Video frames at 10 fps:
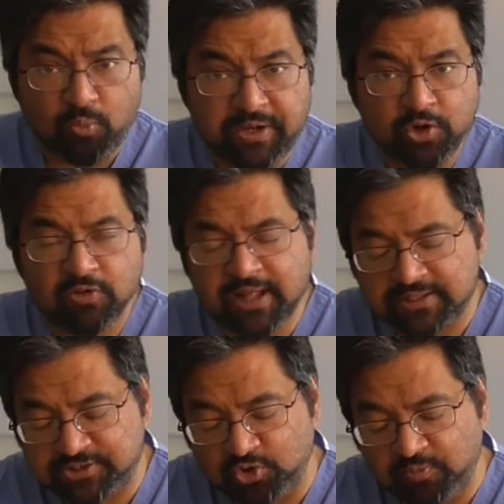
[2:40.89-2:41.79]
We know
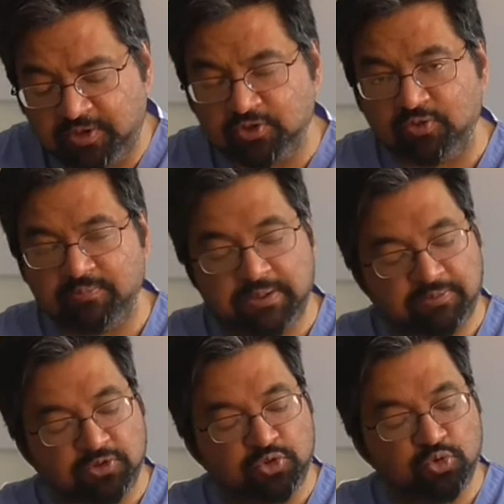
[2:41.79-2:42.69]
that so because when
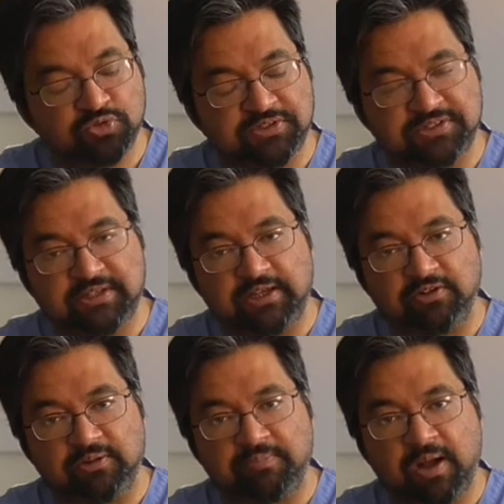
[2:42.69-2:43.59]
people lose the skin
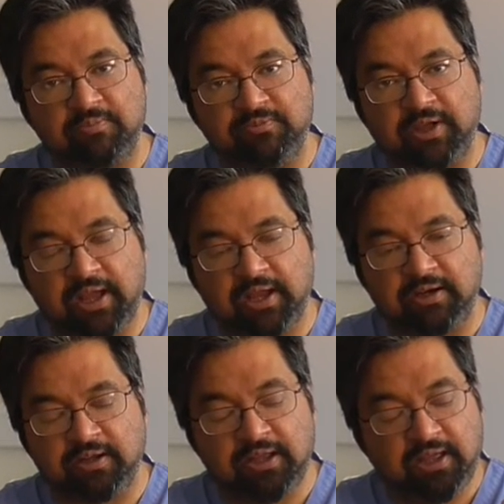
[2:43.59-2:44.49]
on the palm of their
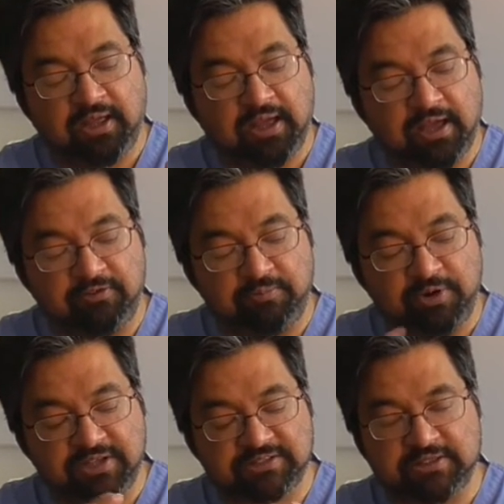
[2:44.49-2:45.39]
hand and we
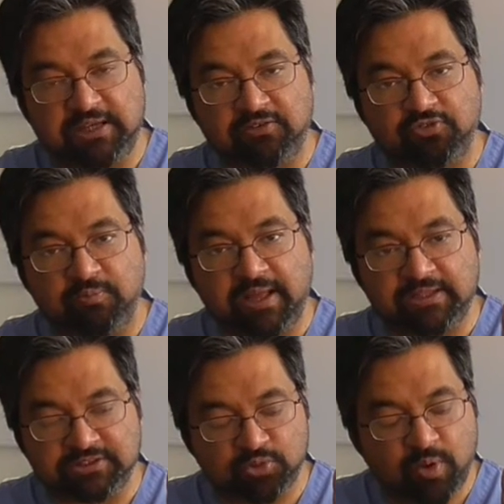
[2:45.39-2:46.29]
bring skin from
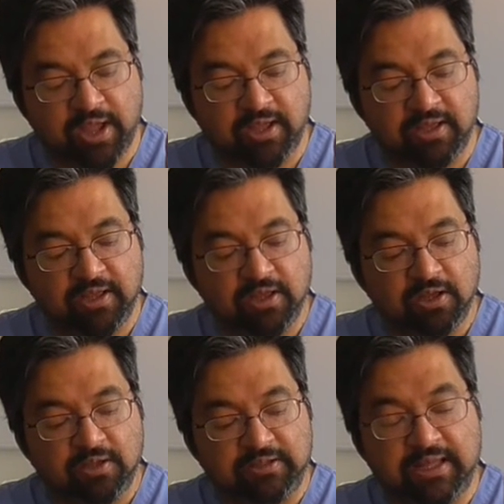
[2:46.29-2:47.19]
elsewhere,
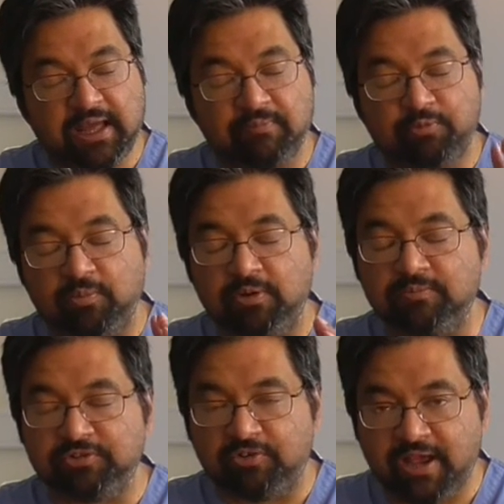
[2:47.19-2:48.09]
they have
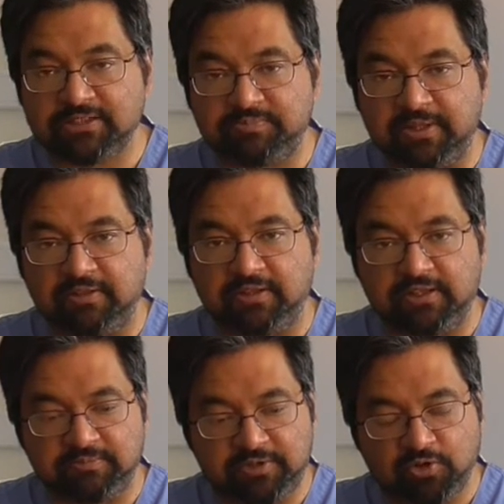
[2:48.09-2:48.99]
problems grasping
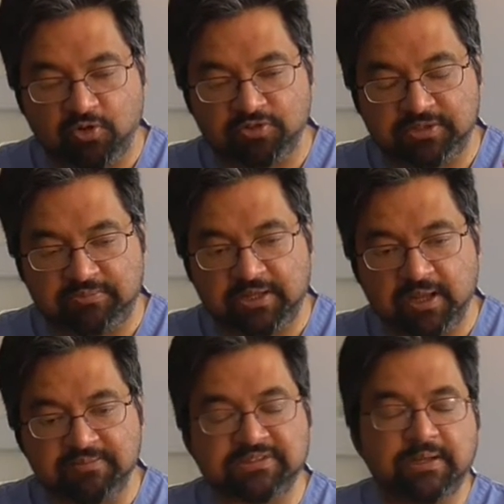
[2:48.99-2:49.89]
things because it
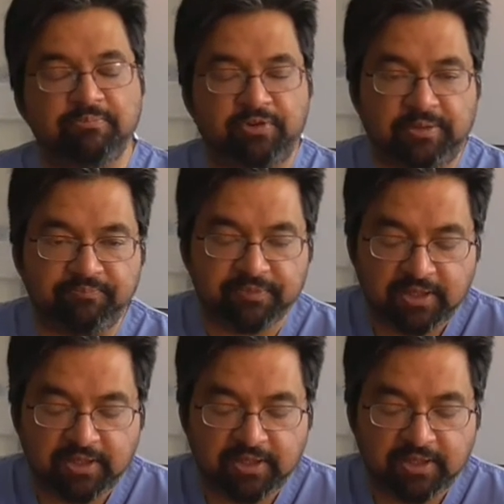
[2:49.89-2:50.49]
becomes slippery.